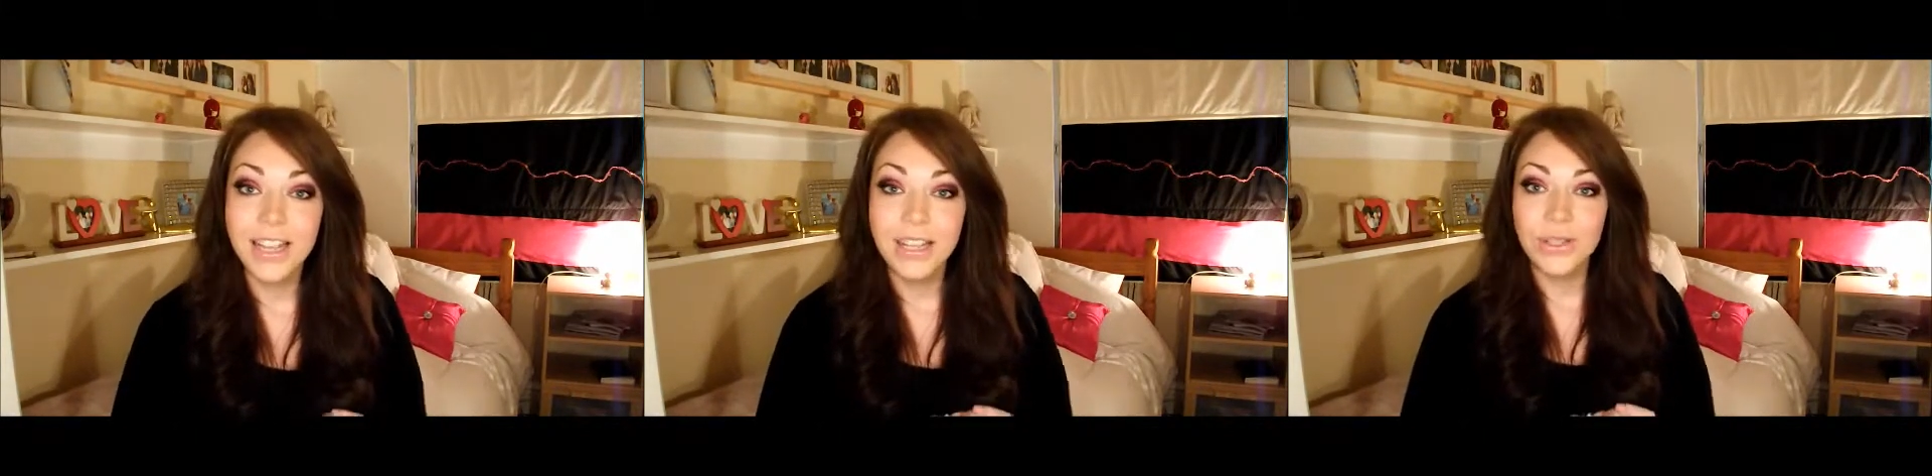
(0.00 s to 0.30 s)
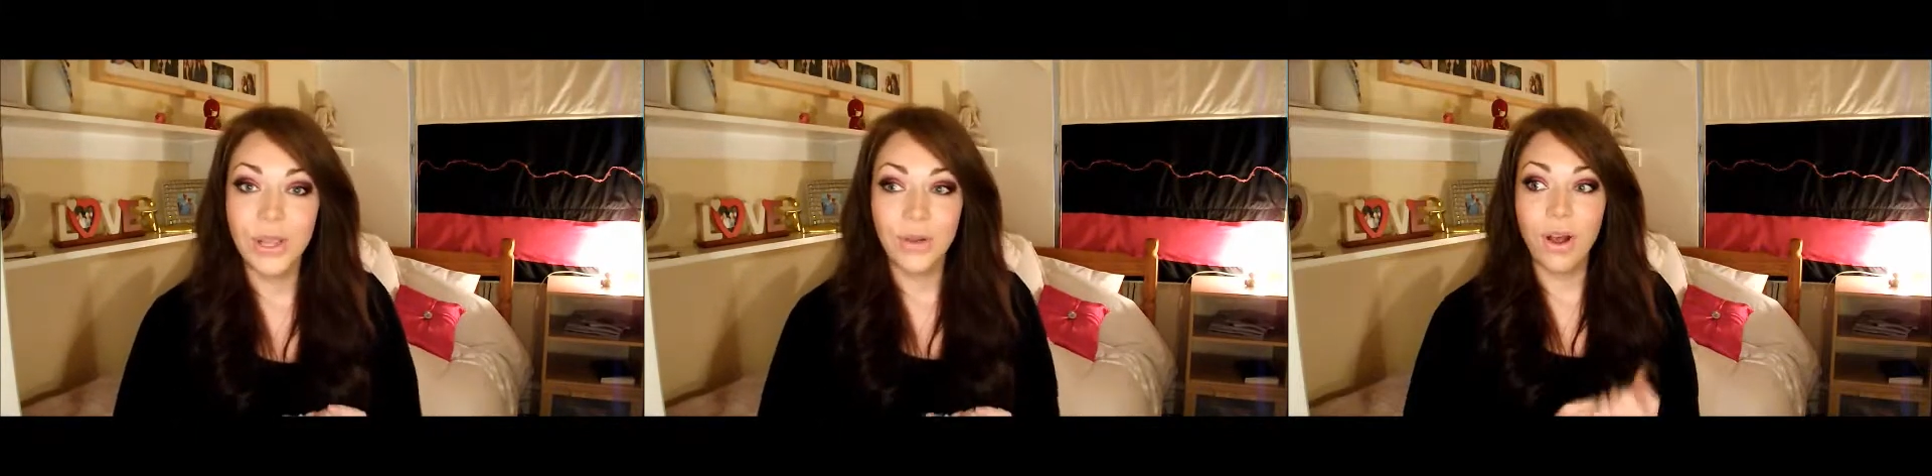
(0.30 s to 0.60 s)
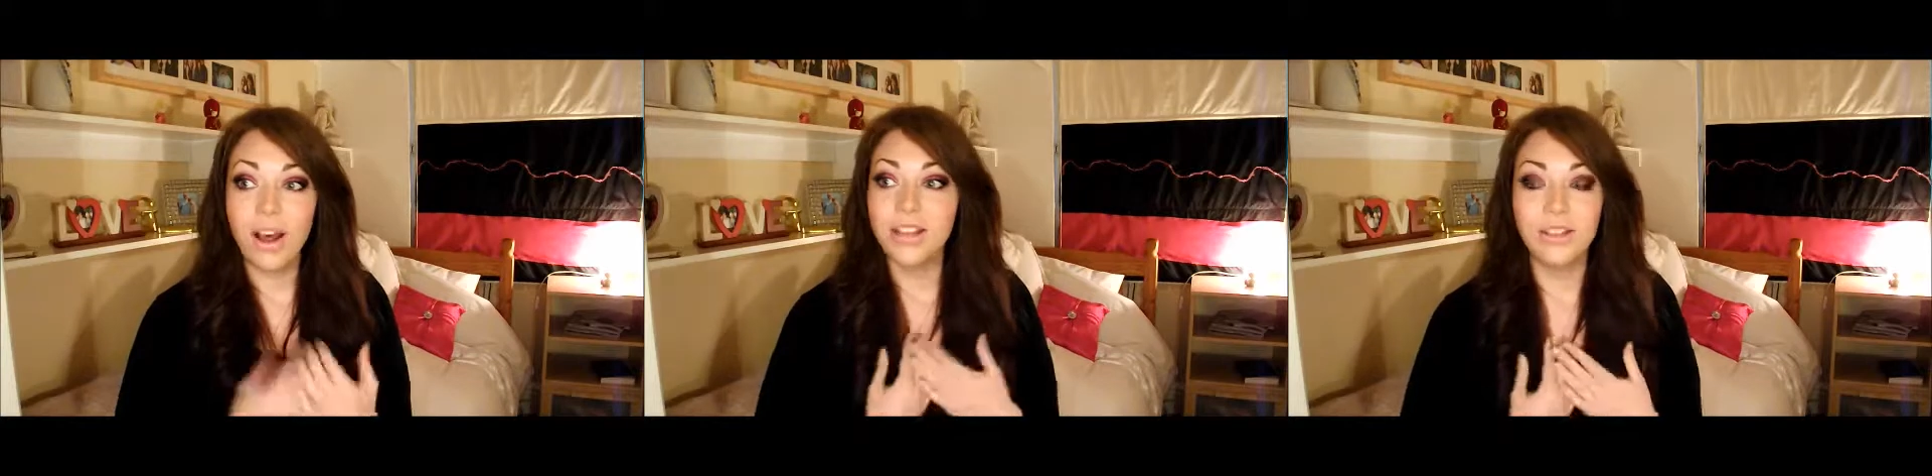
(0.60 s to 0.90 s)
So
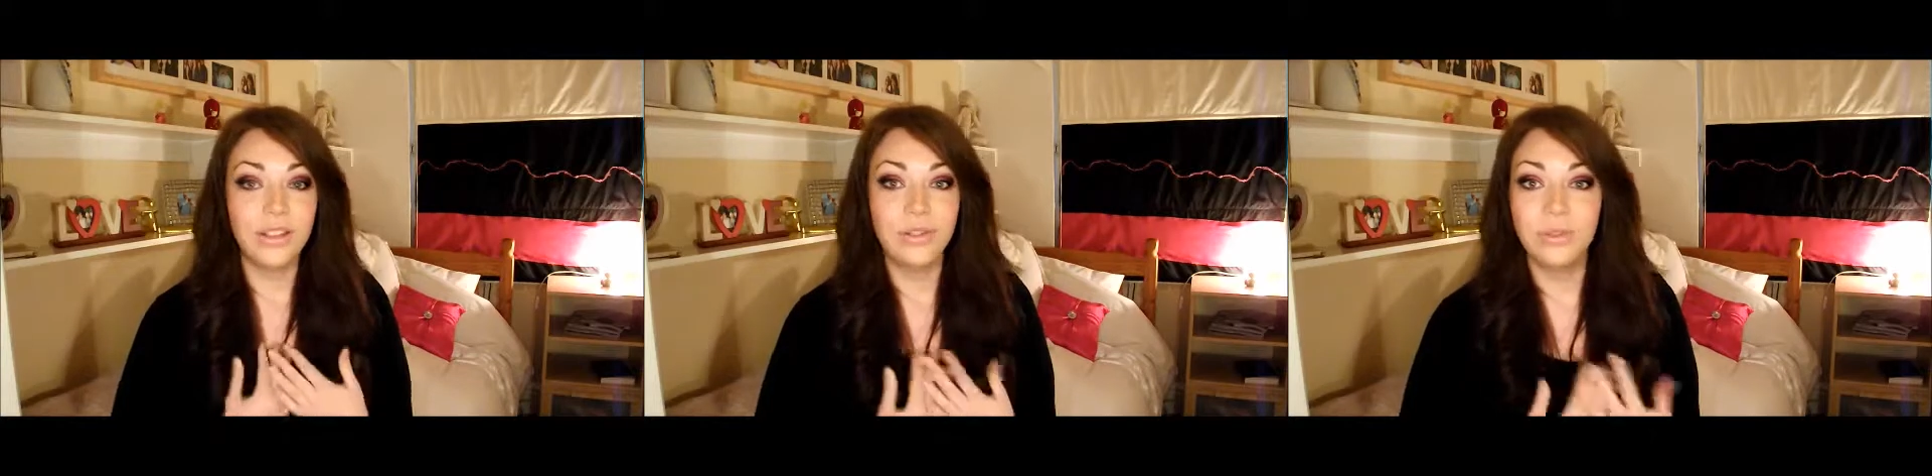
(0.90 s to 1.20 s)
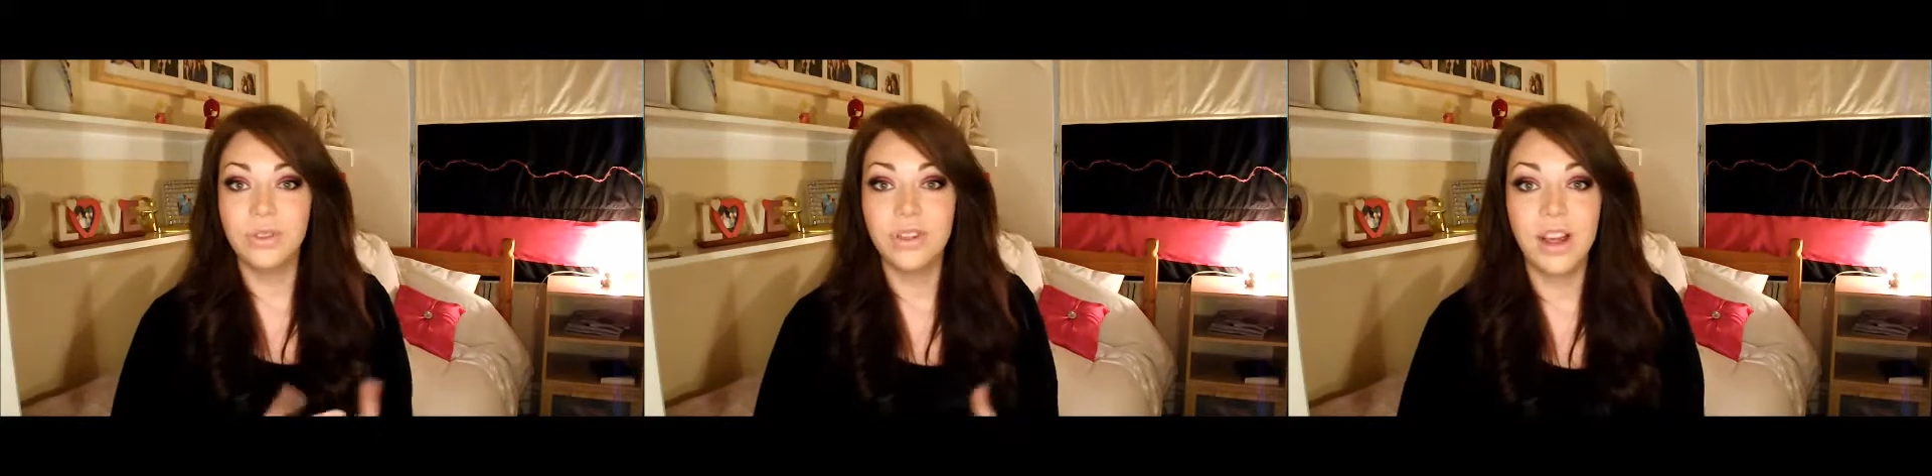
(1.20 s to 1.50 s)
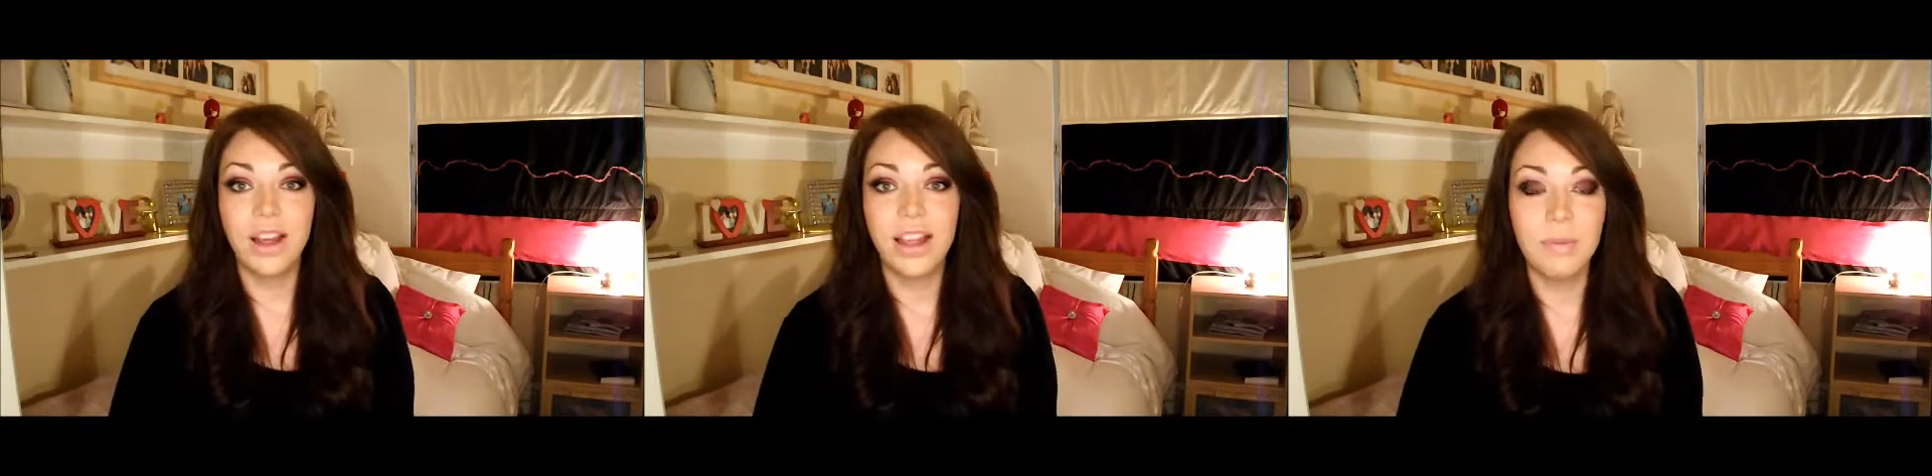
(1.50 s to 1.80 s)
I do this all the
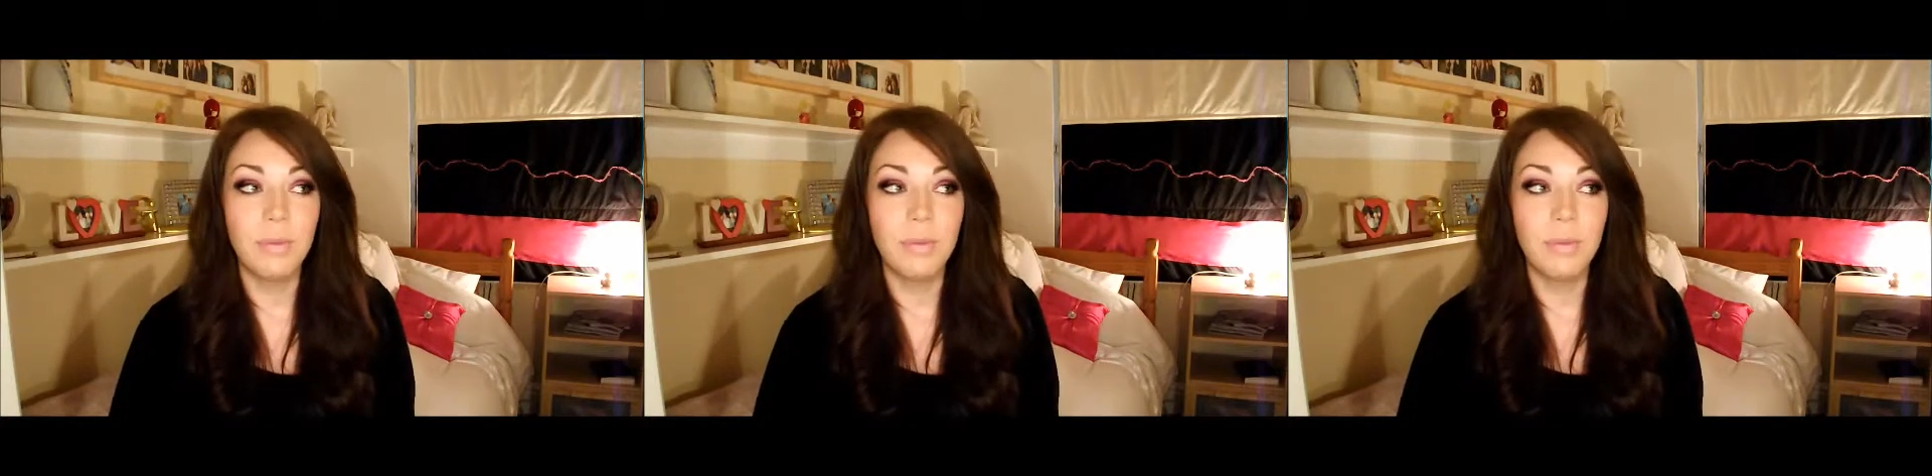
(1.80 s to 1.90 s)
time,